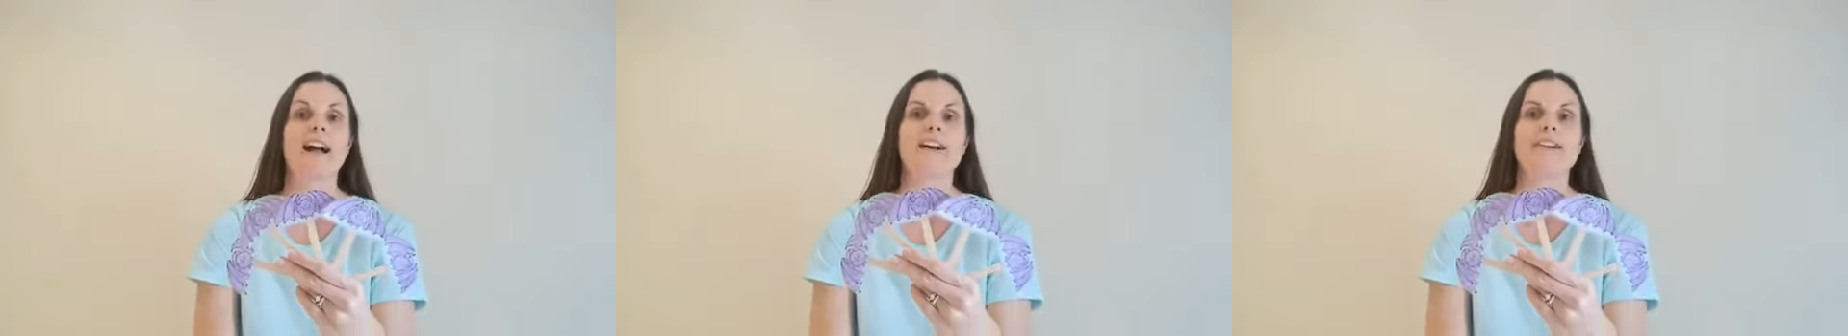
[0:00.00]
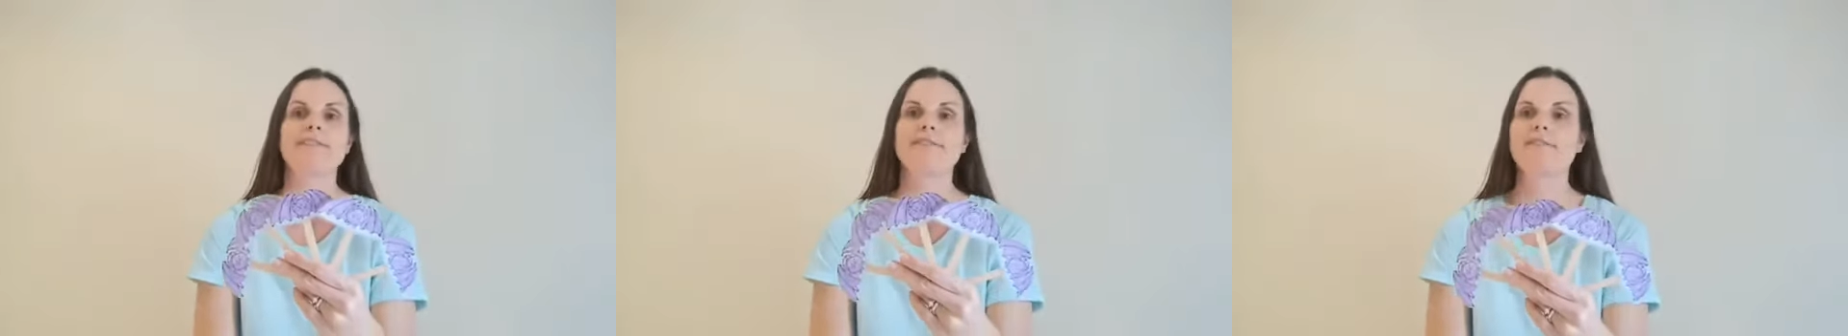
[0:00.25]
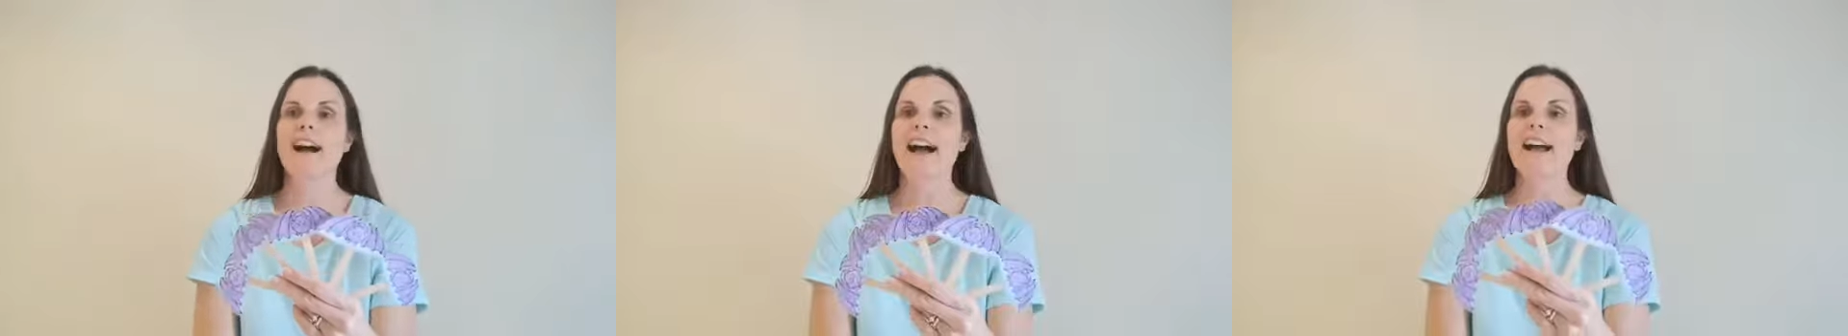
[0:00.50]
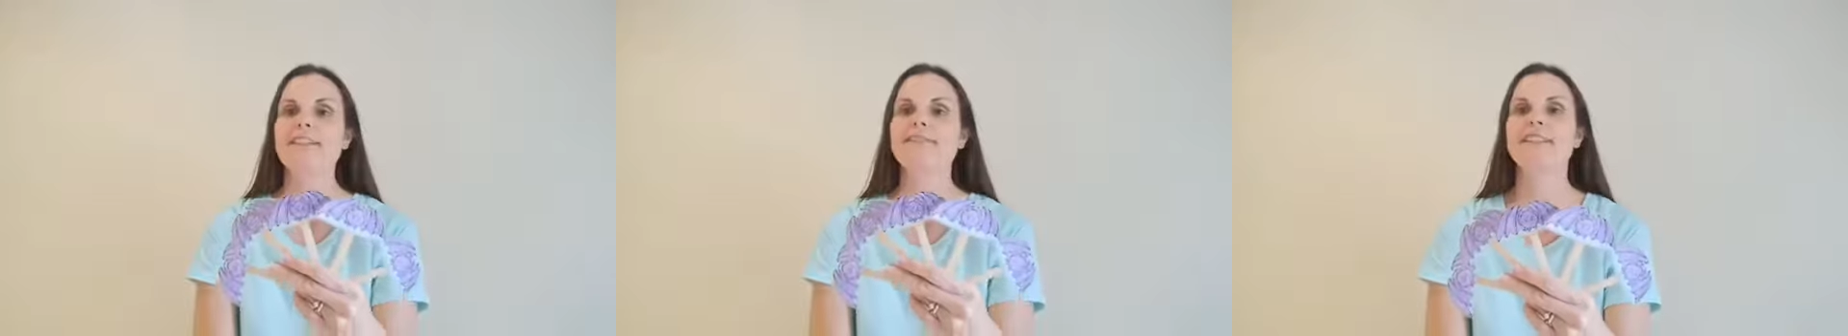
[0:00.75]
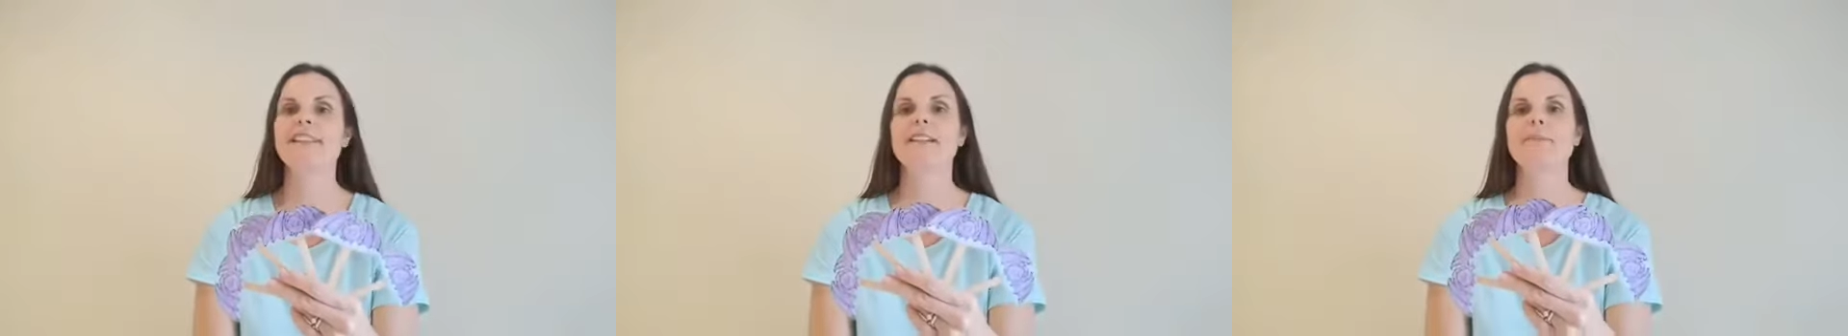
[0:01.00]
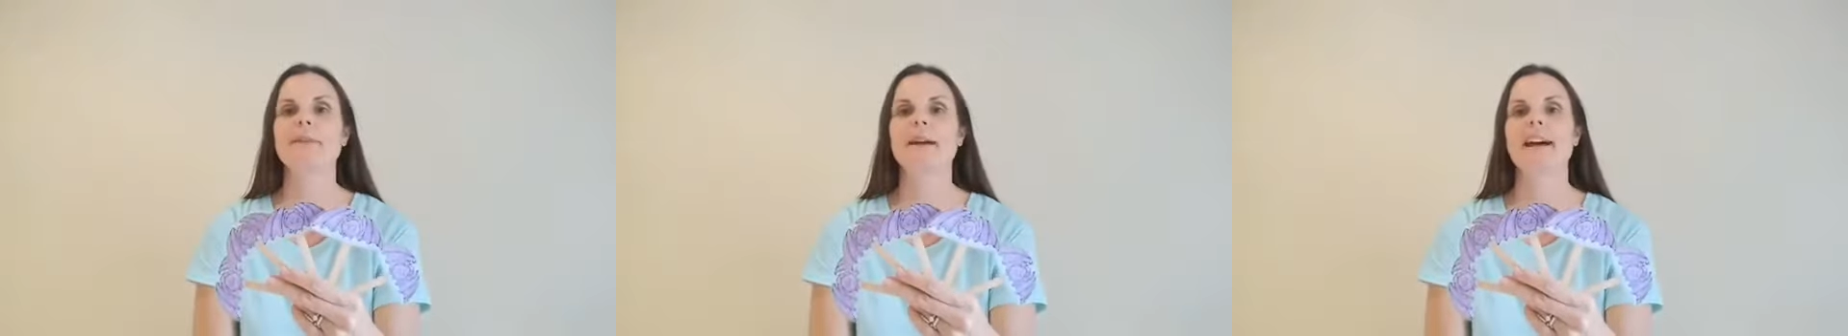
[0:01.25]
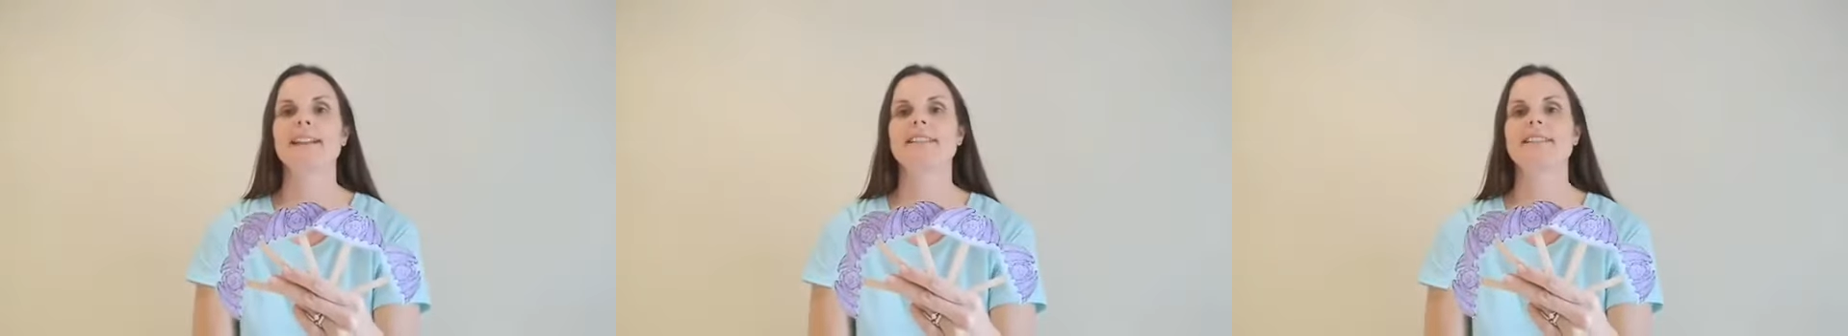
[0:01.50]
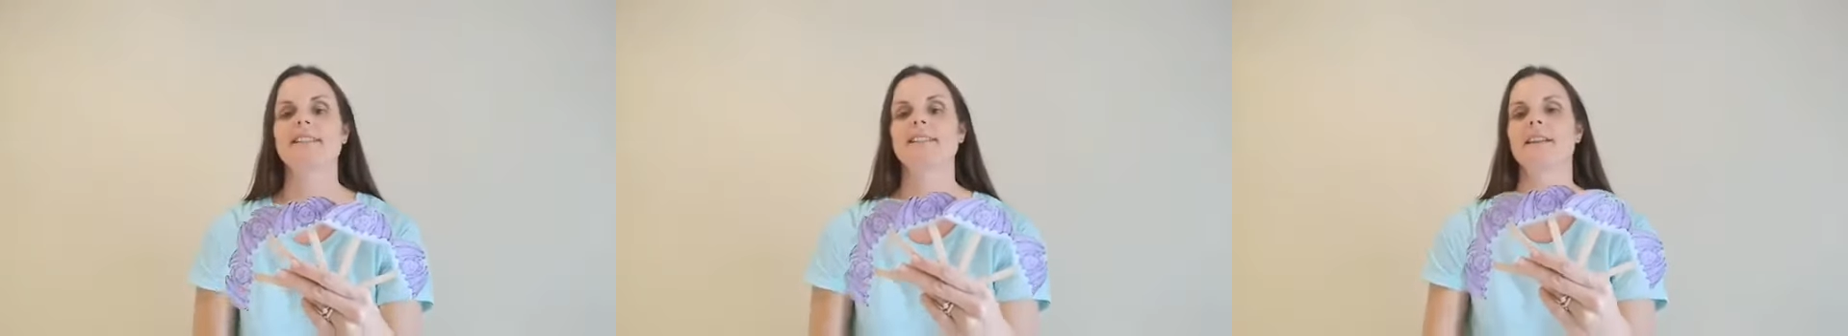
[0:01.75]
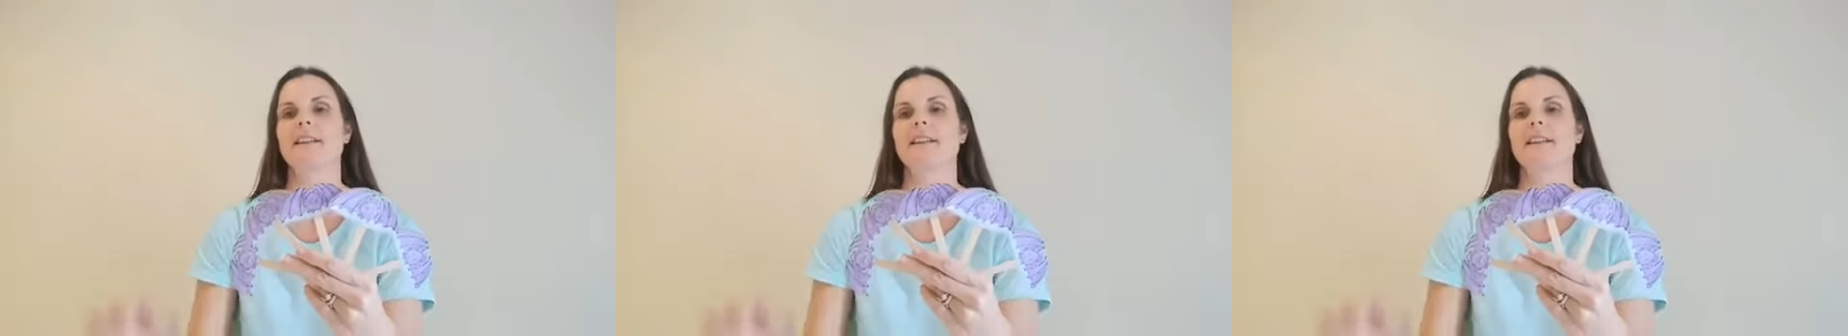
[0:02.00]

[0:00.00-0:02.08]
Five little bats.